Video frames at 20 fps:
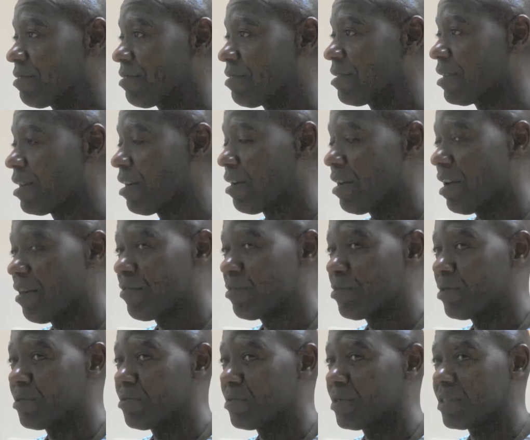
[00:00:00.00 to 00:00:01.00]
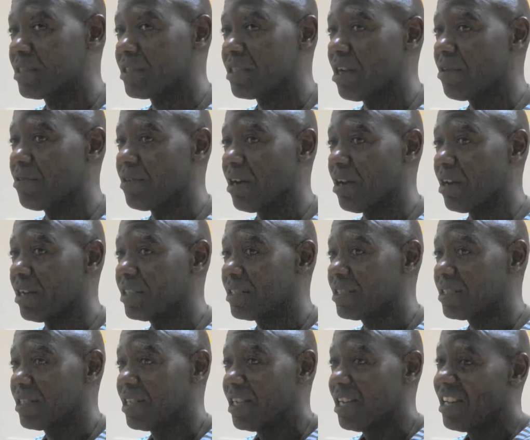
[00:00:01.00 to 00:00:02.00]
You know, everybody's been so
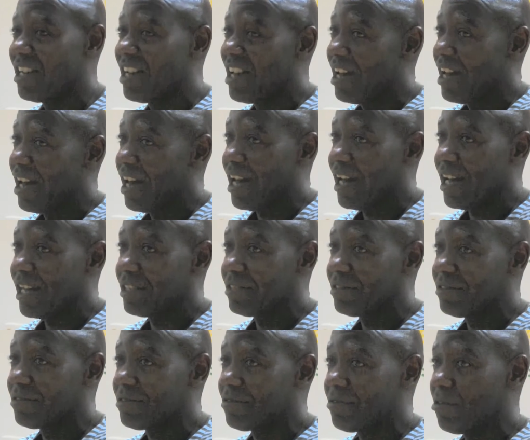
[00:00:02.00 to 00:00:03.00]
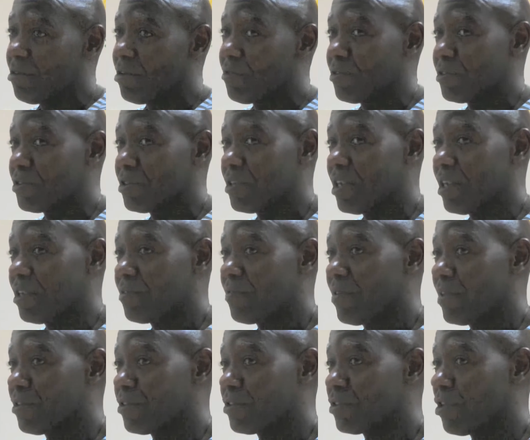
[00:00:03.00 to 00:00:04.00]
nice, and all I've got to do now is
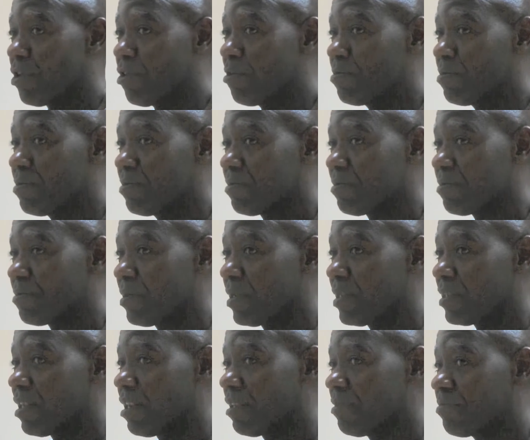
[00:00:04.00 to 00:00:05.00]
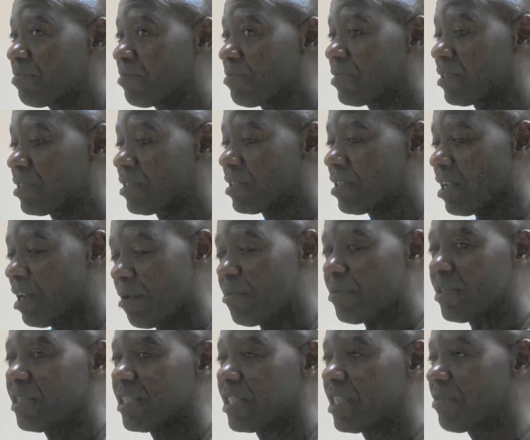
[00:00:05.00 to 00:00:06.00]
find a job. But I
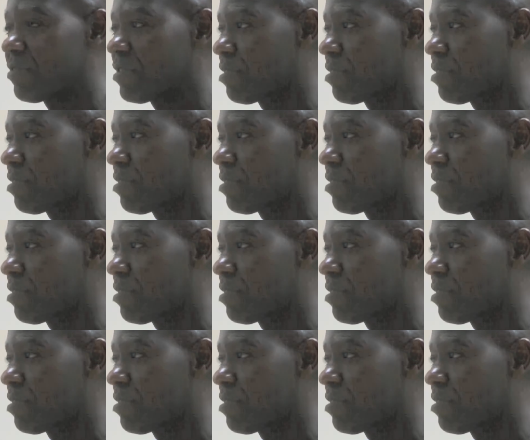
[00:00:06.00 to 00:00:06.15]
wanted to give